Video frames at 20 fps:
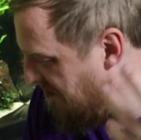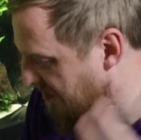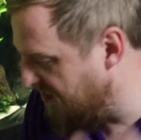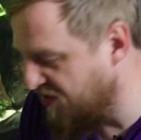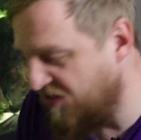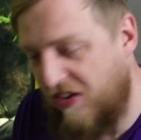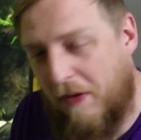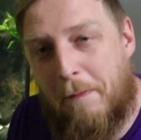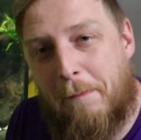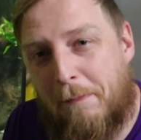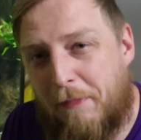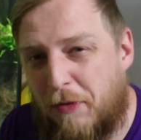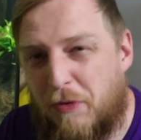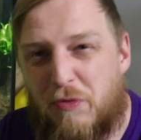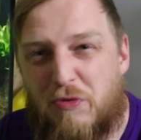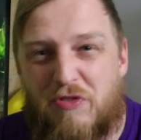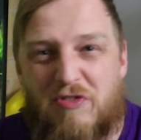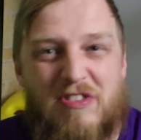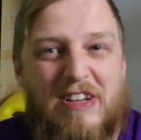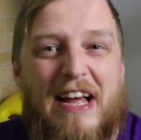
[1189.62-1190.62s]

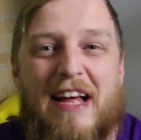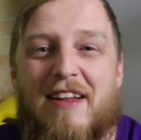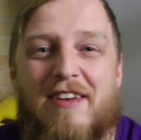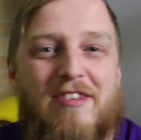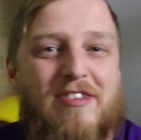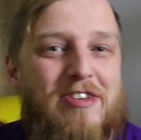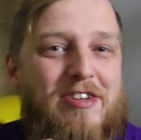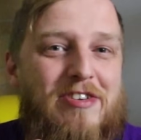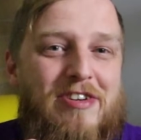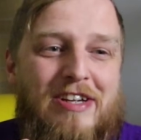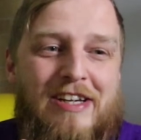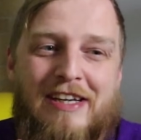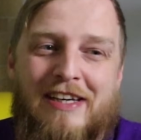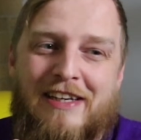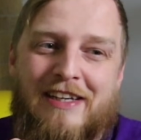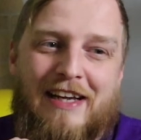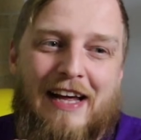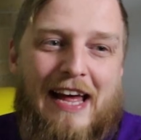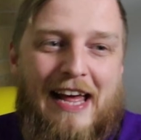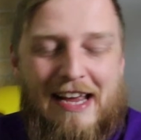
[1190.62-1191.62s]
simple, standard
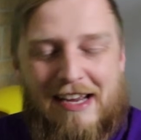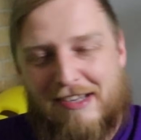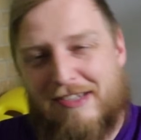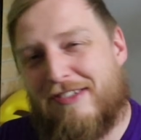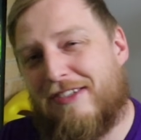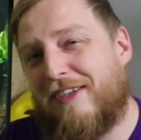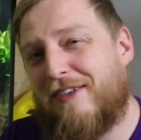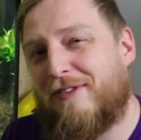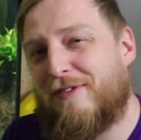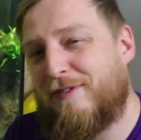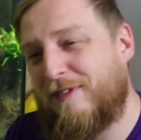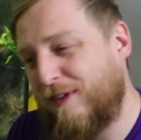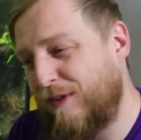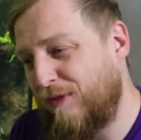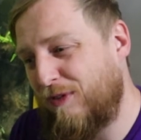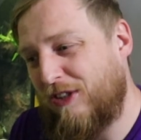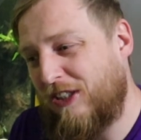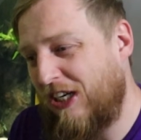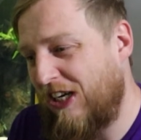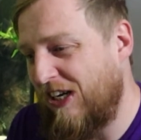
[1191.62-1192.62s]
external
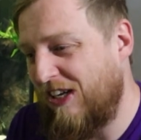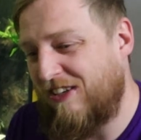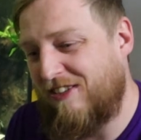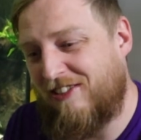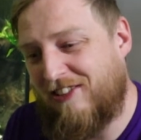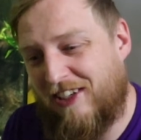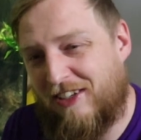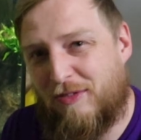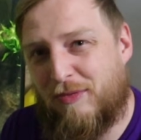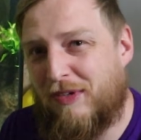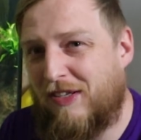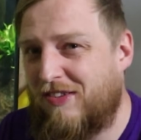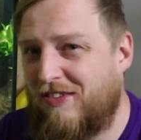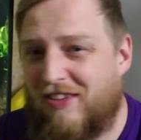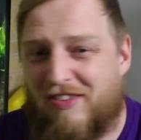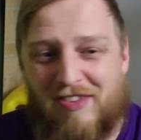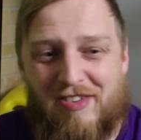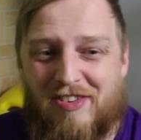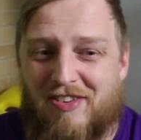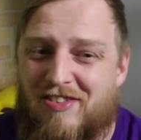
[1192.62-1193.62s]
filter, does what it
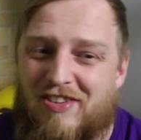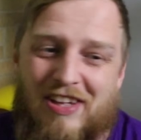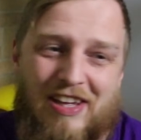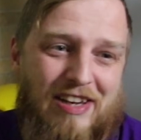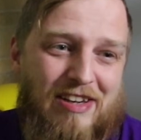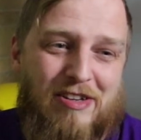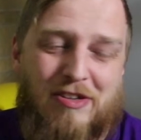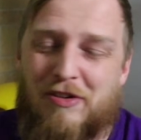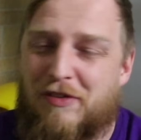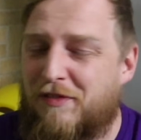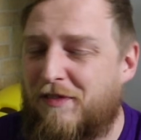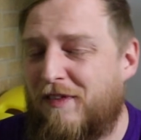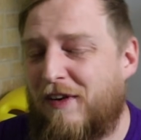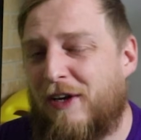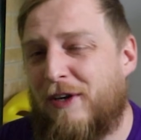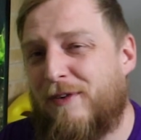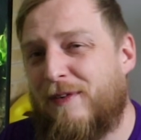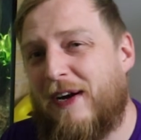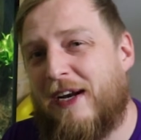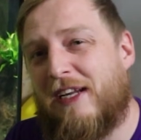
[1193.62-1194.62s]
says on the tin, good
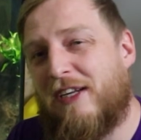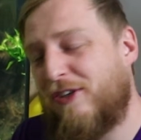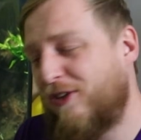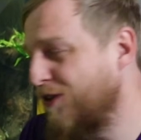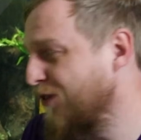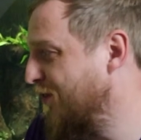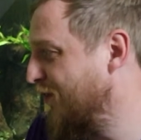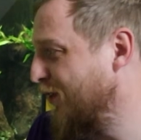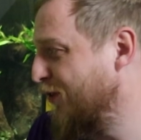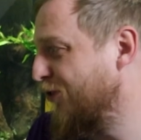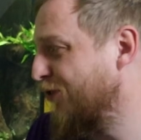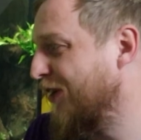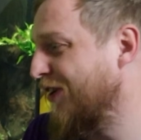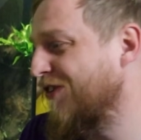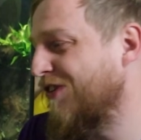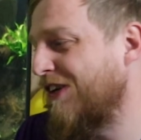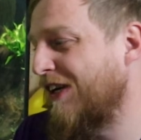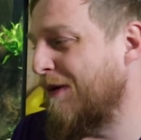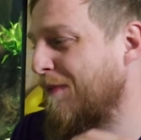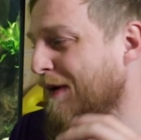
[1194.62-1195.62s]
flow rate, good
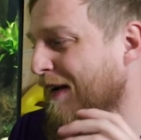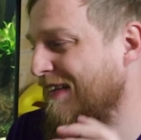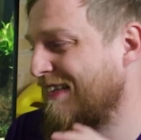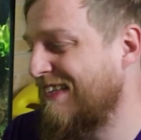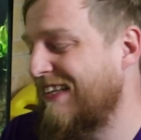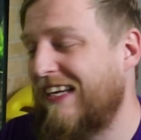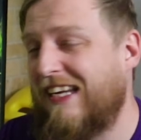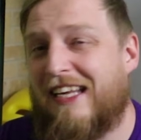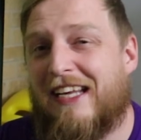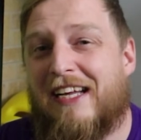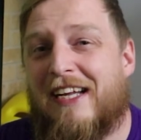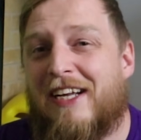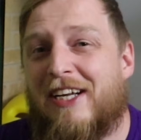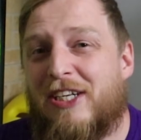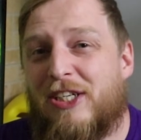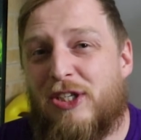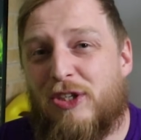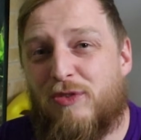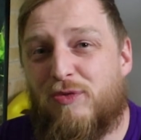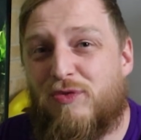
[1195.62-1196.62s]
filtration capacity.
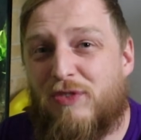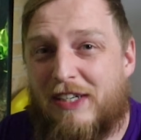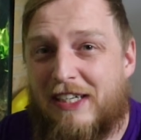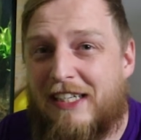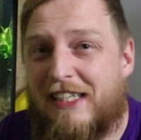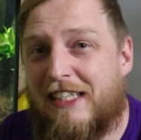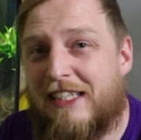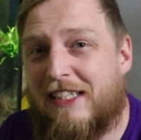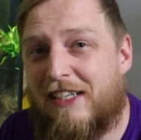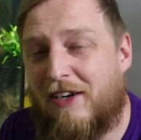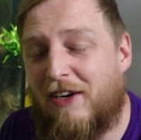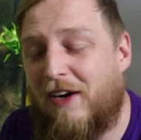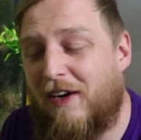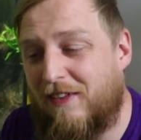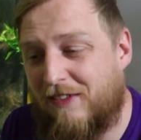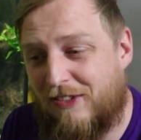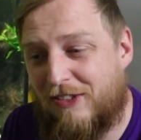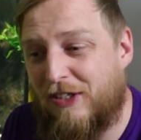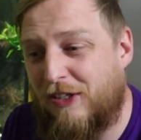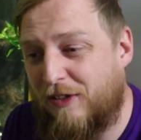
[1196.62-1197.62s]
You really
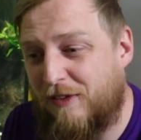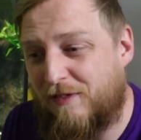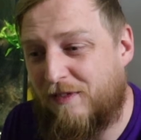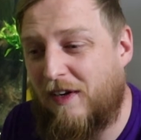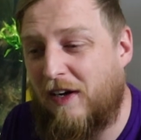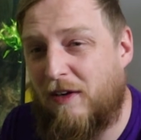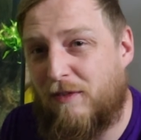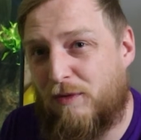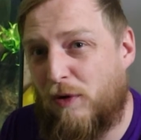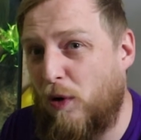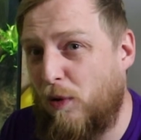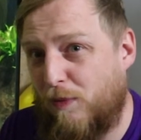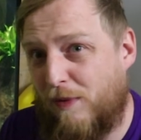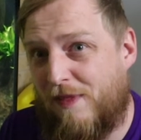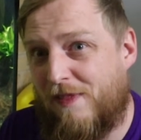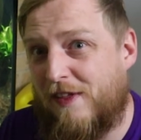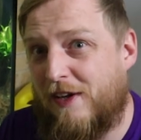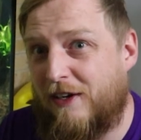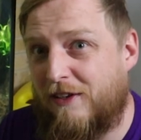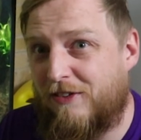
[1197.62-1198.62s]
can't go far wrong
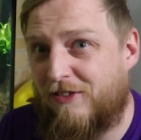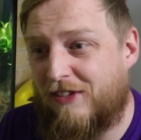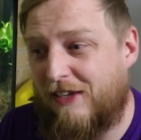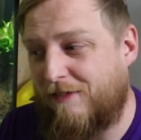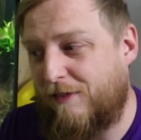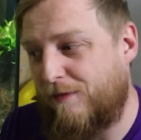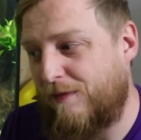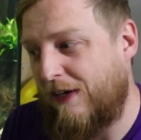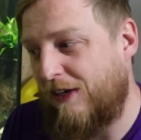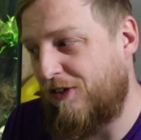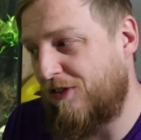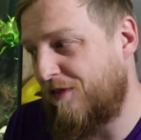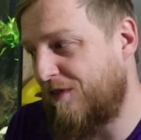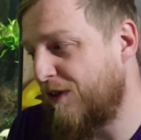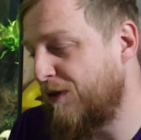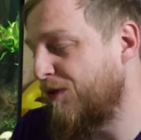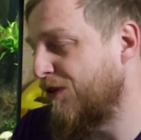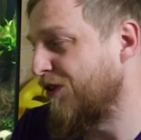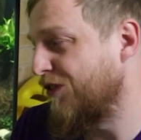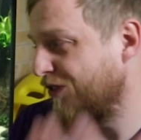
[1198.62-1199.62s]
with the 07 range of
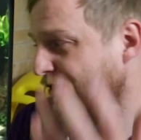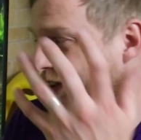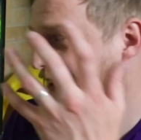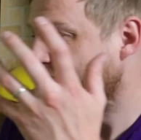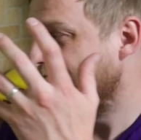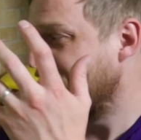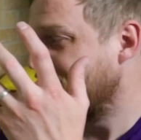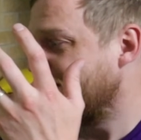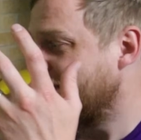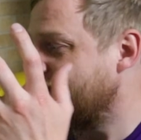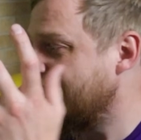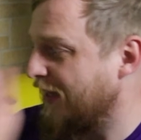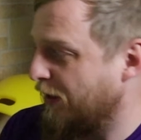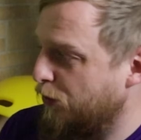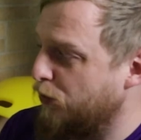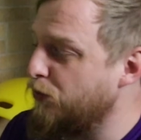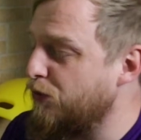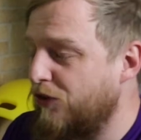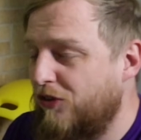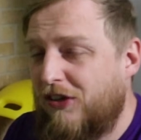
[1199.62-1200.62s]
filters. Now,
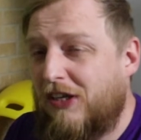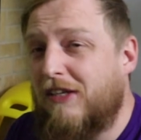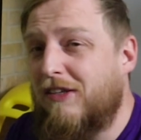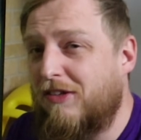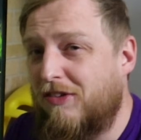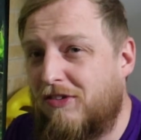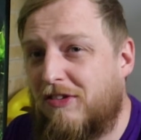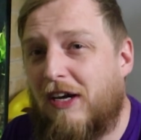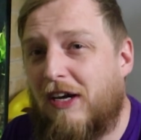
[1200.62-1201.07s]
all the shakers